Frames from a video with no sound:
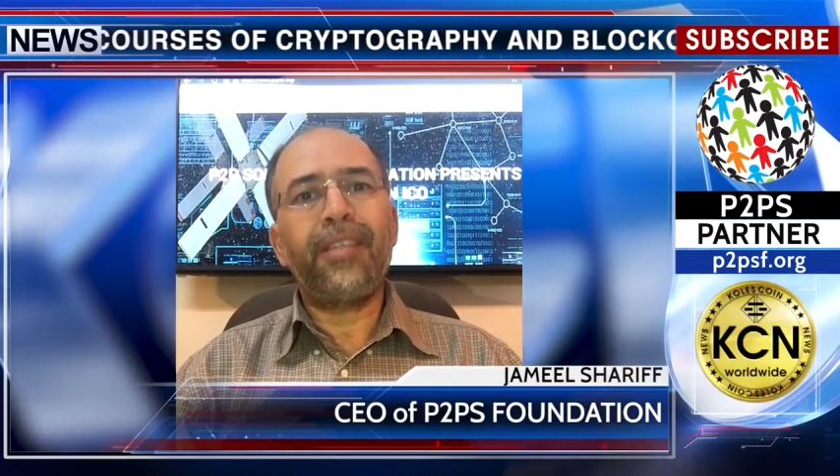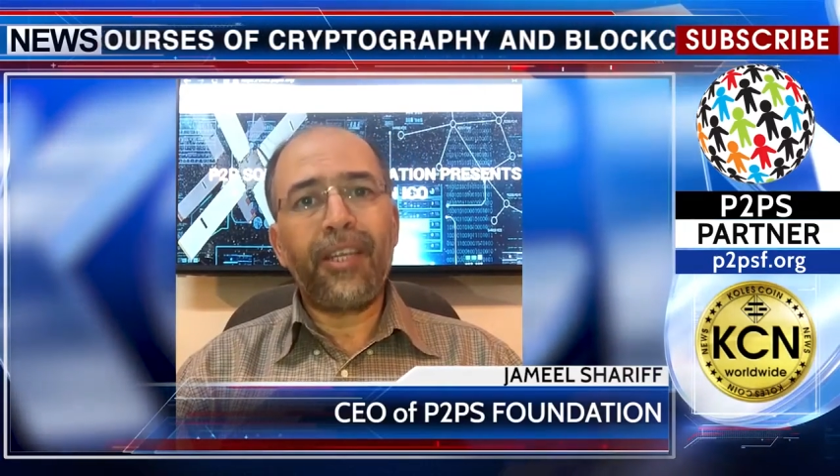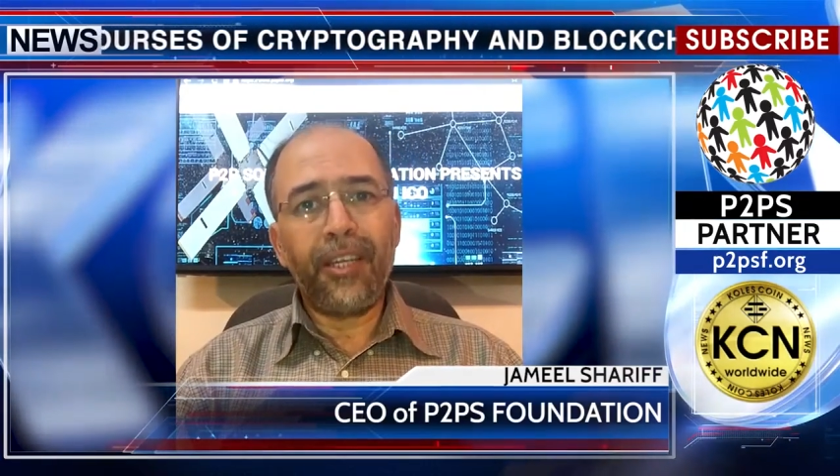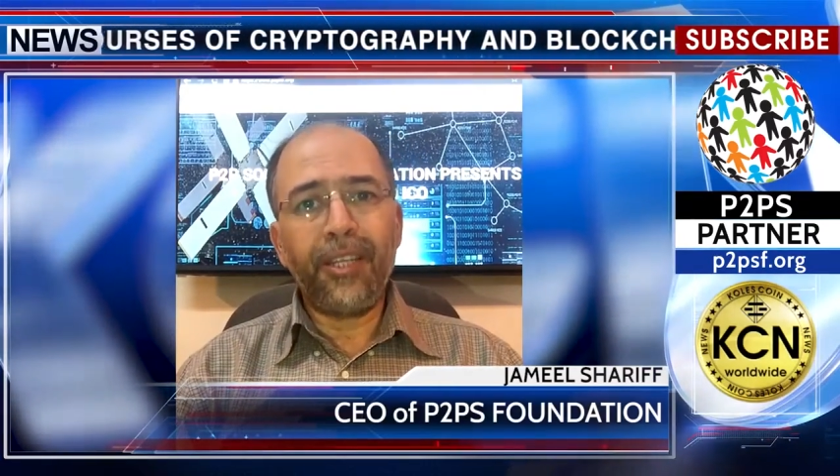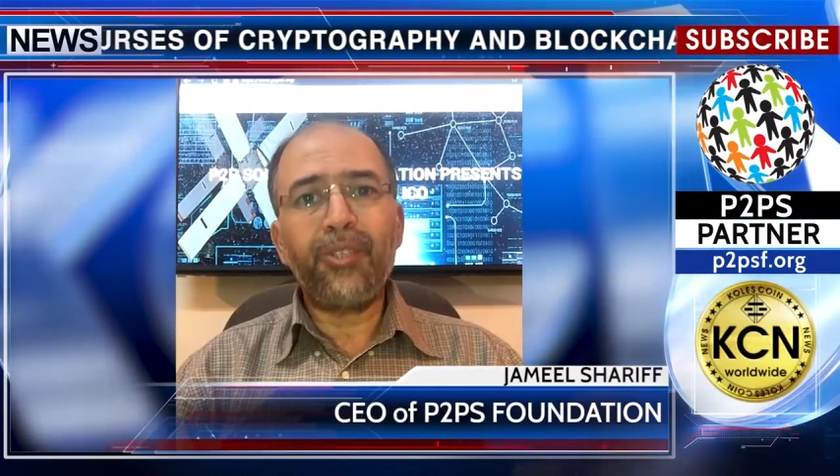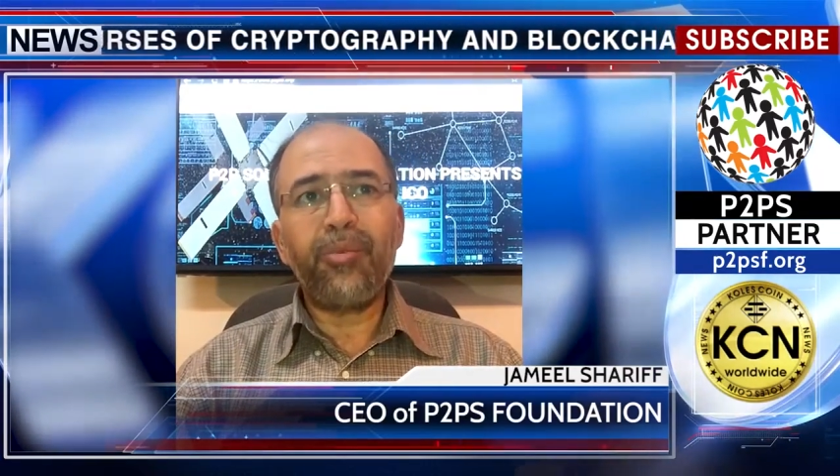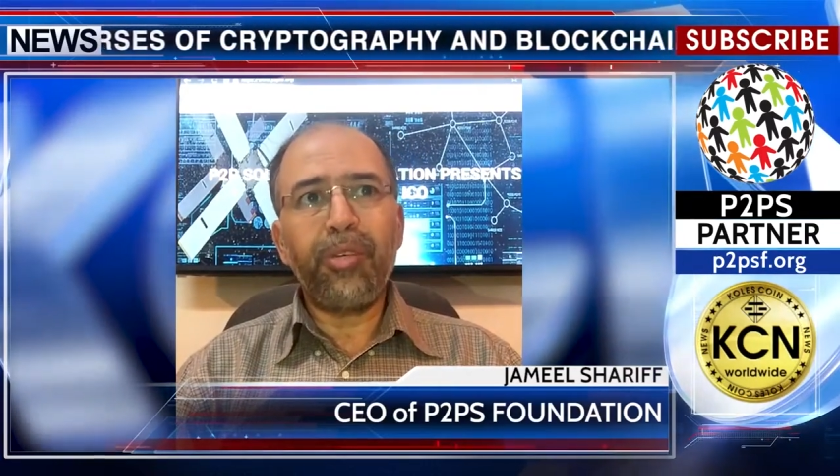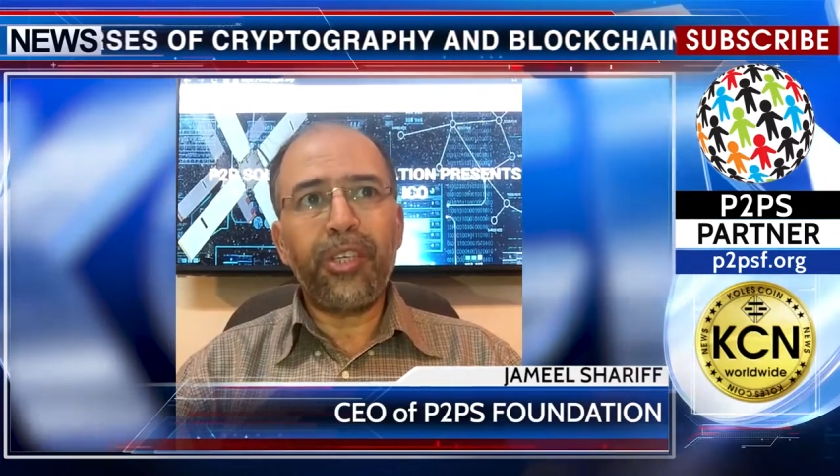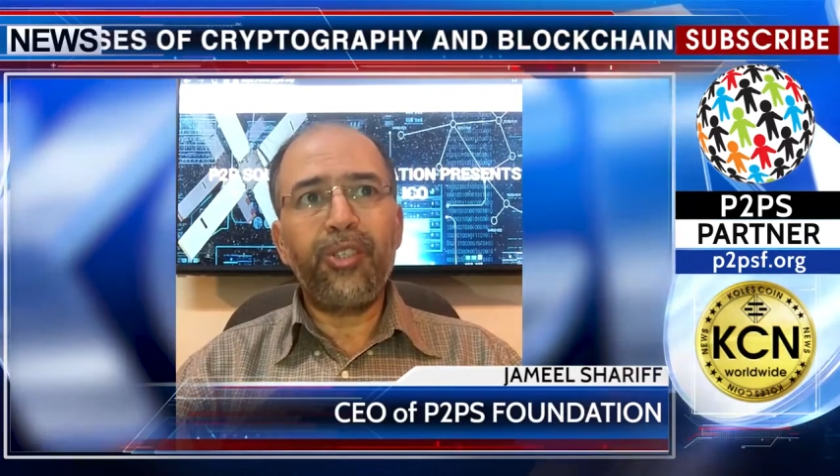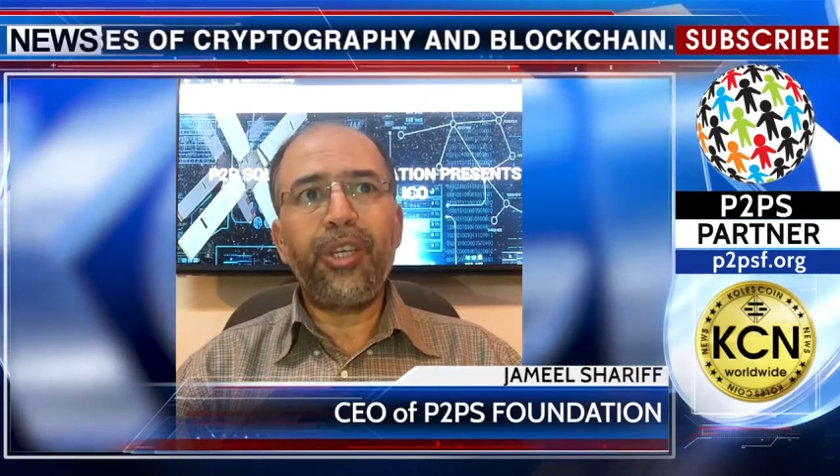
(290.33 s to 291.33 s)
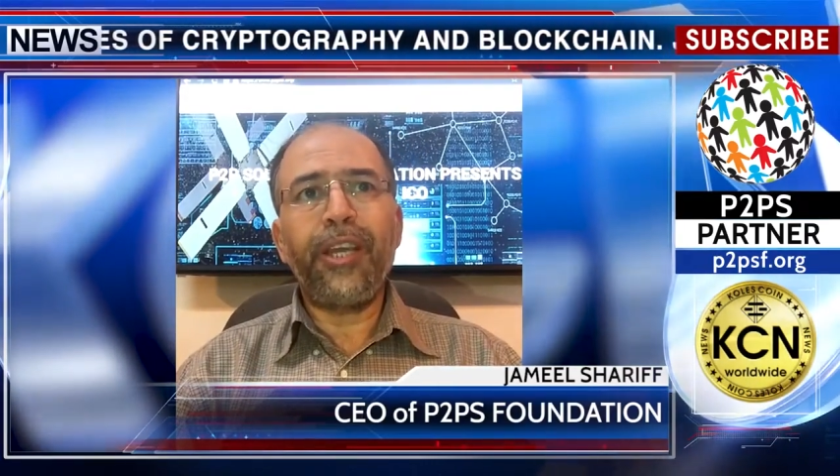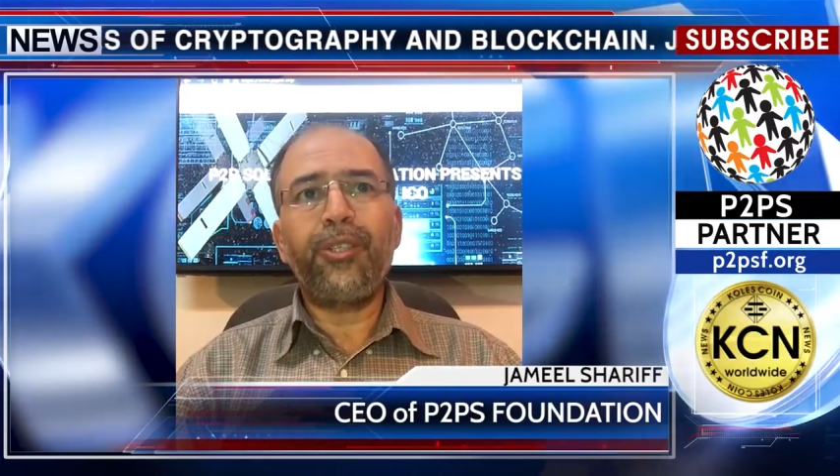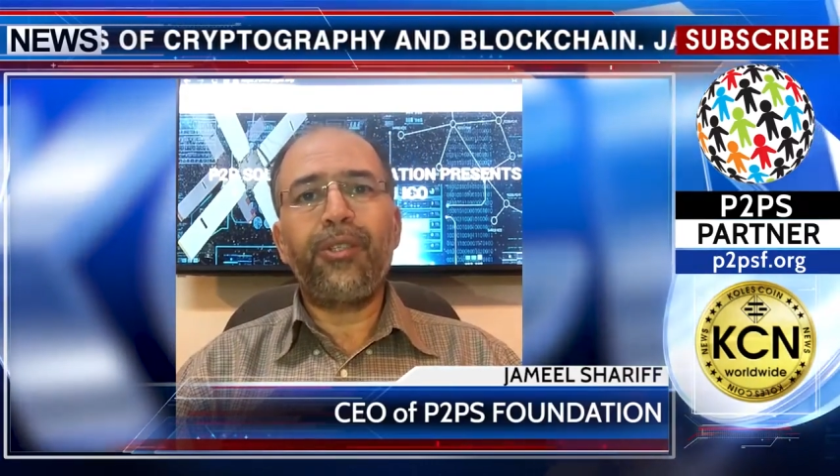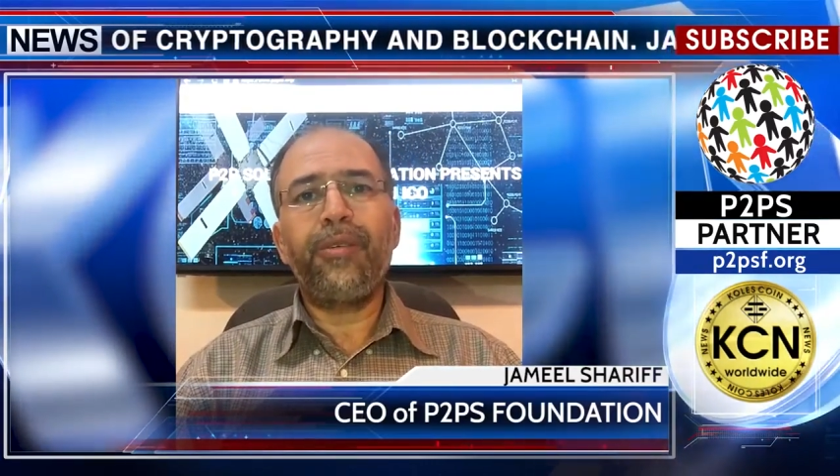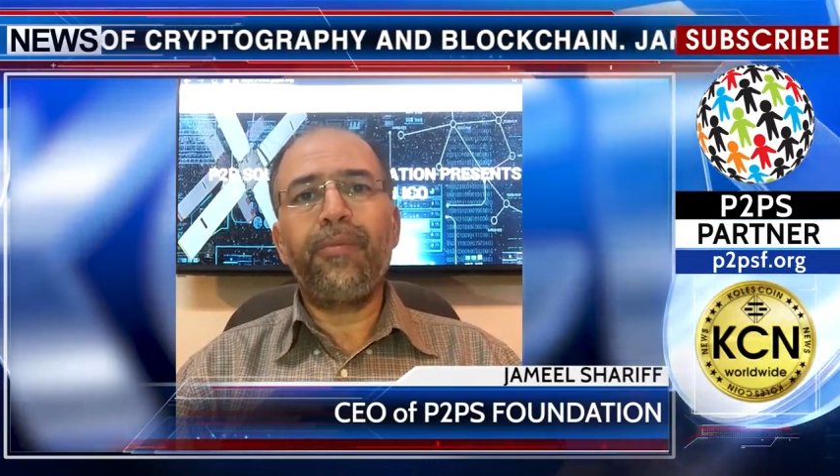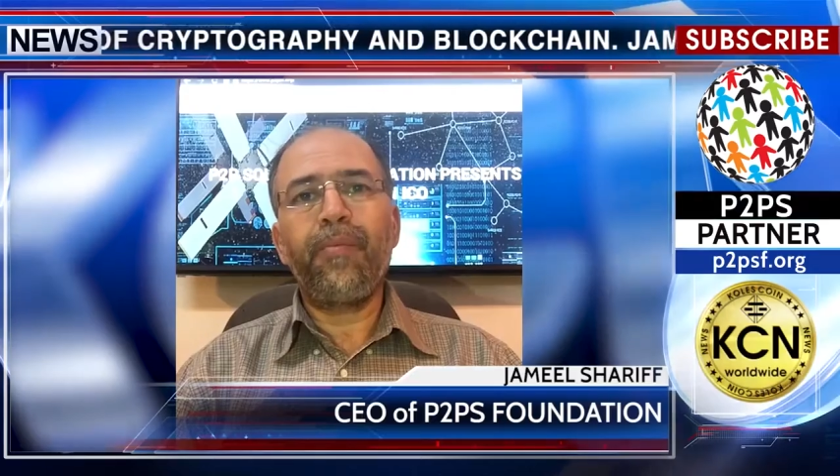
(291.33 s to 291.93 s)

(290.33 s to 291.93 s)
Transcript: that needs to be exchanged.